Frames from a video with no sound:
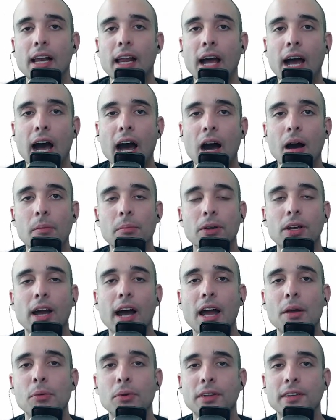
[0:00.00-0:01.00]

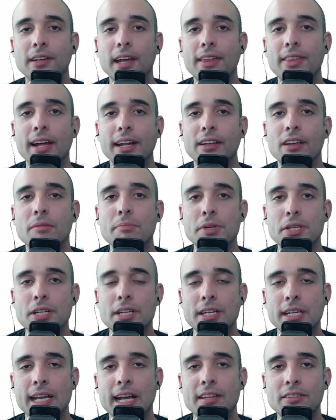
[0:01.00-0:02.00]
I would say that
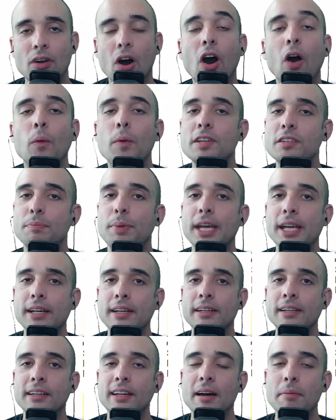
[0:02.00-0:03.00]
community has always
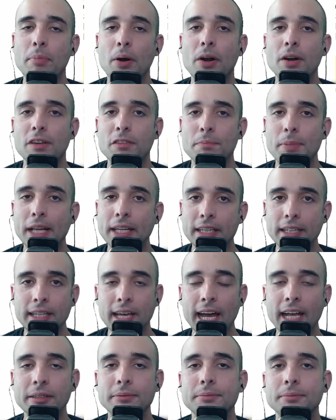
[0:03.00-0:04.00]
been a part of
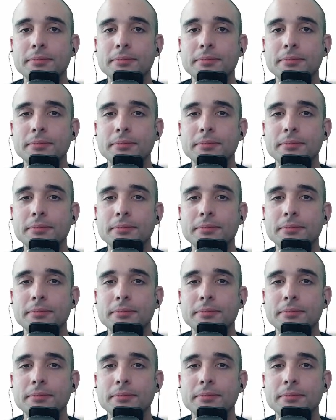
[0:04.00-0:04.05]
Bellingcat.